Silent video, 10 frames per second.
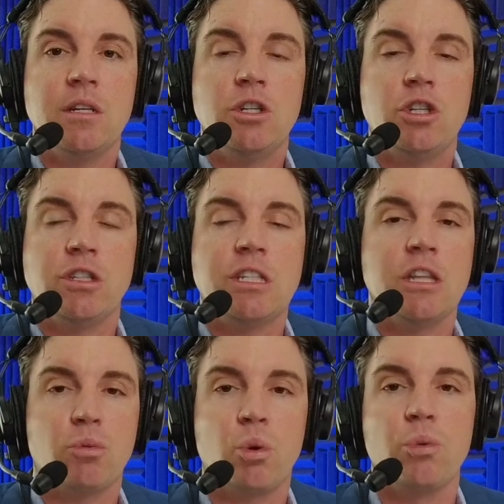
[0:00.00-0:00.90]
should see
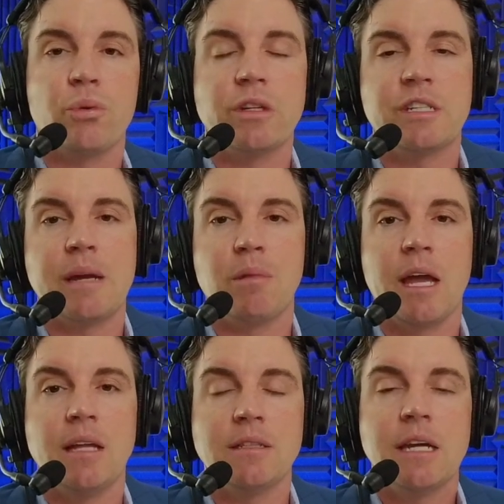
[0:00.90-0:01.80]
the world through the same
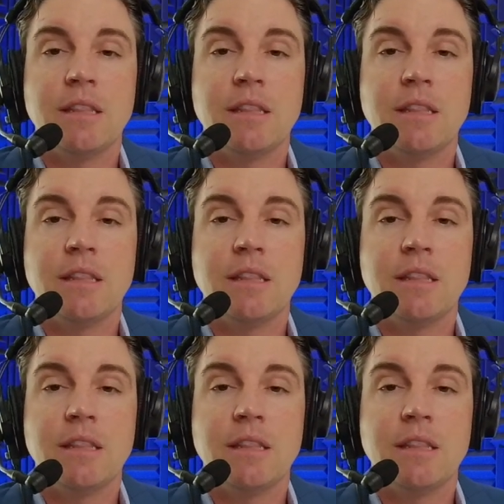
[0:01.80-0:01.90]
lens.